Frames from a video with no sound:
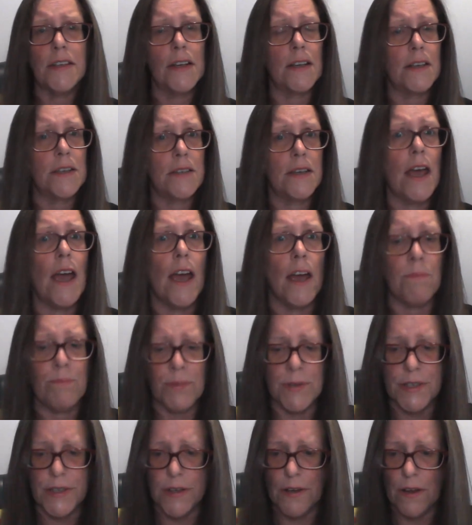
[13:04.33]

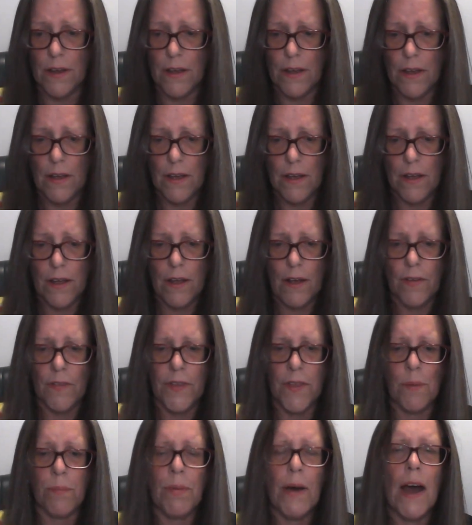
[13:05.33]
accepts
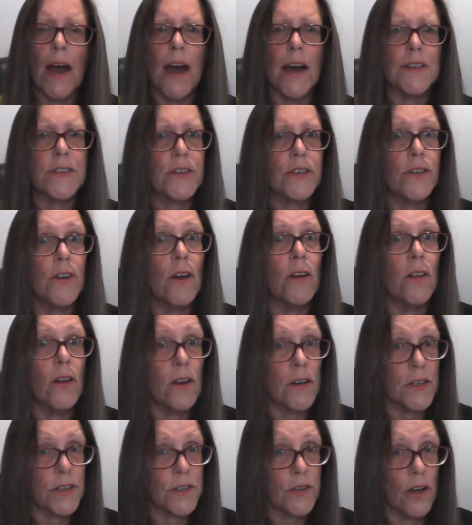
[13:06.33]
the past no
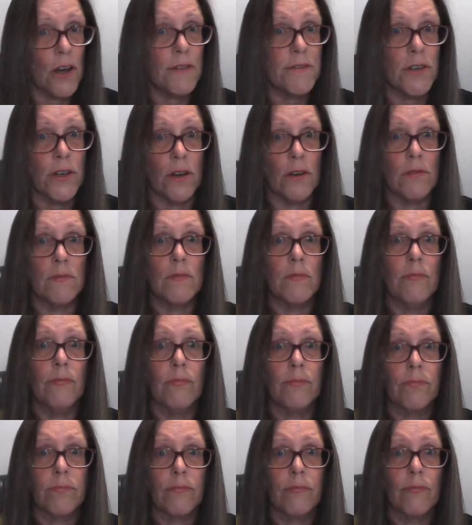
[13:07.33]
longer serves you.
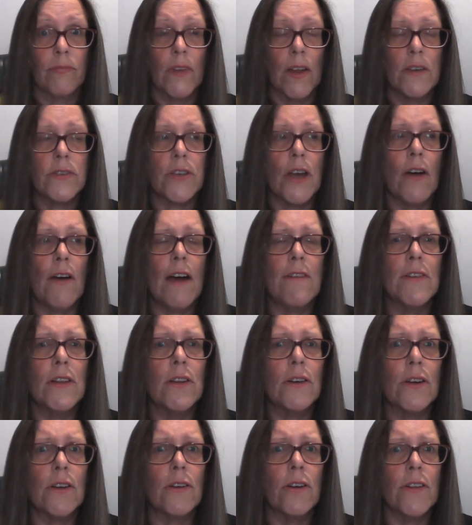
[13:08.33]
So have a
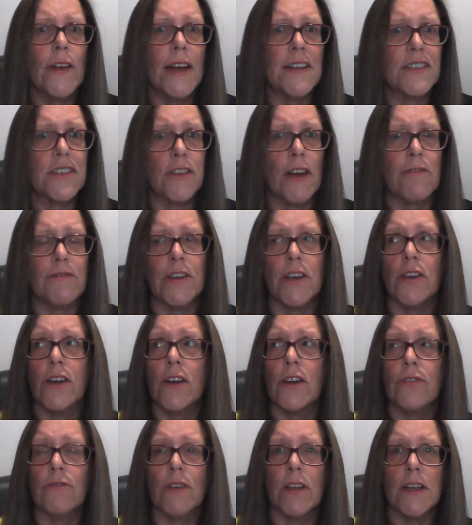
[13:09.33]
look at all that stuff that you
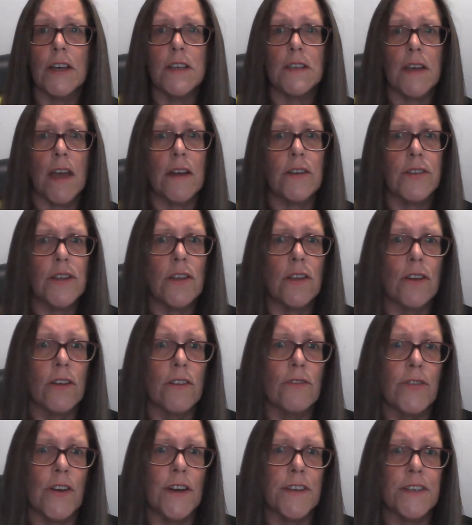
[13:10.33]
can release out to the
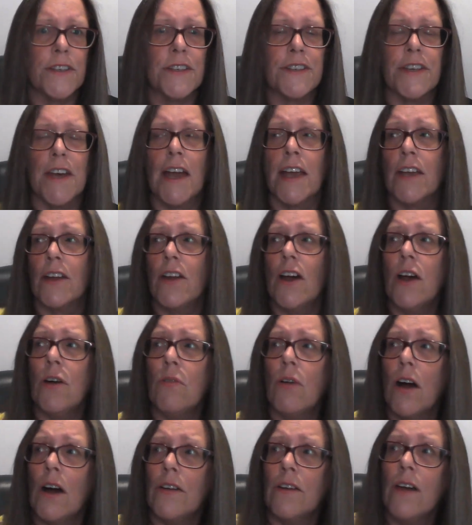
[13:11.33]
universe and say, you know
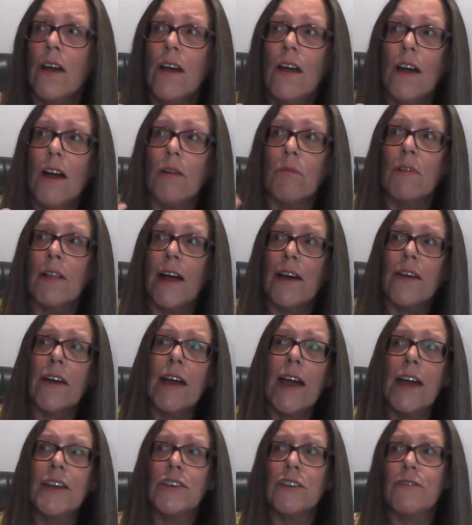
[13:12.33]
what? I'm glad I
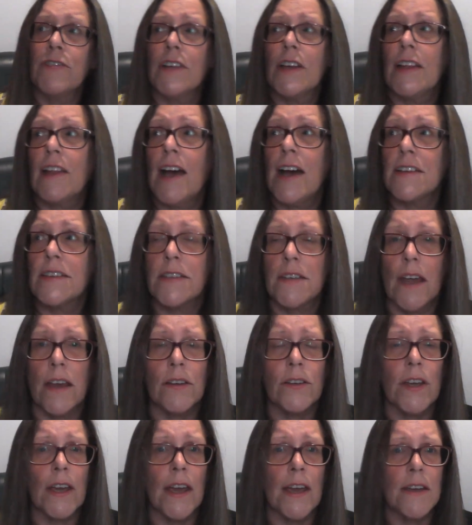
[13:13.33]
had you for the last
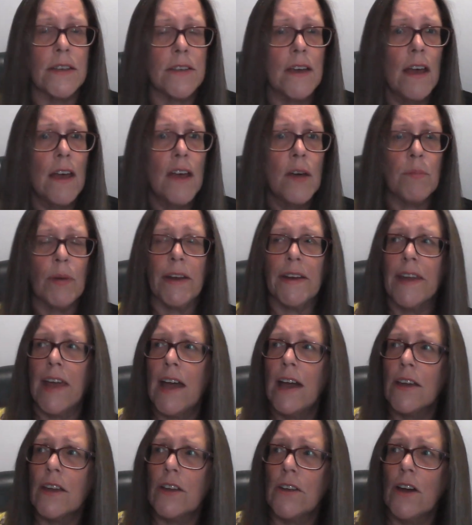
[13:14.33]
10 years, but
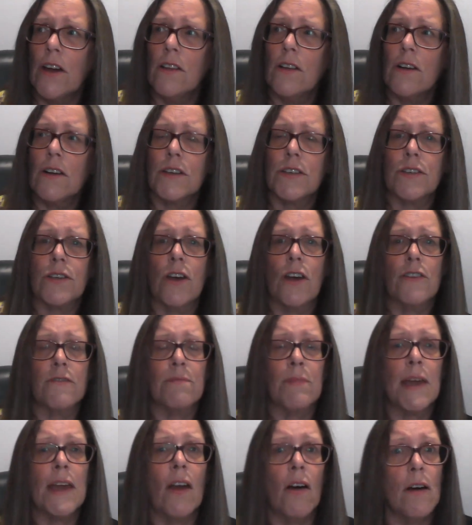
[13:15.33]
now you no longer serve
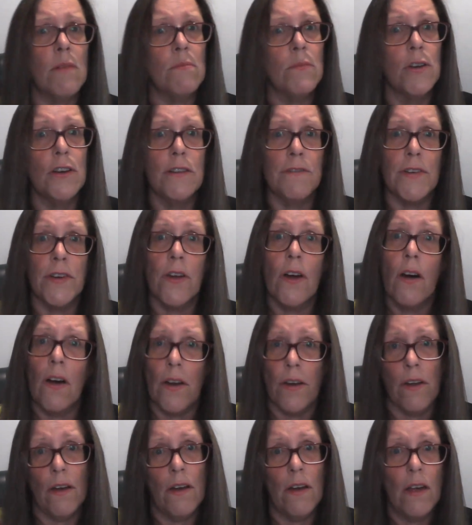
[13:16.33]
me. I'm moving
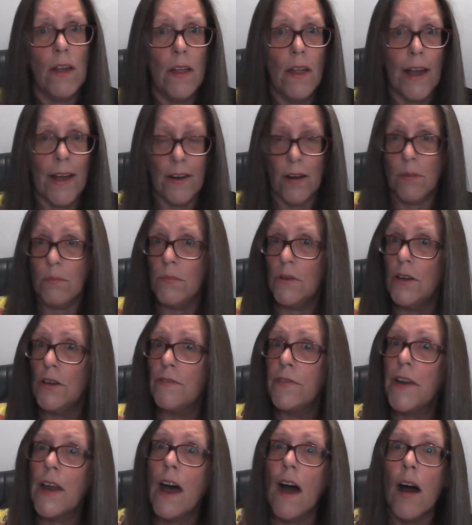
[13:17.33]
on and I'm
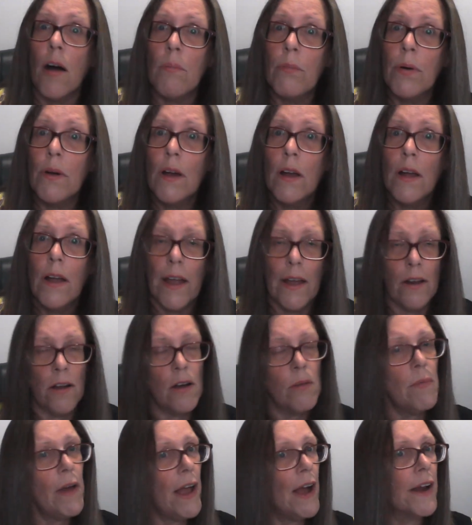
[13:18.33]
moving up and
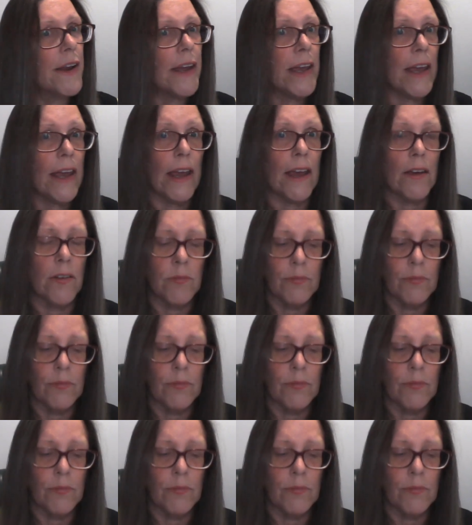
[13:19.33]
I'm out of here.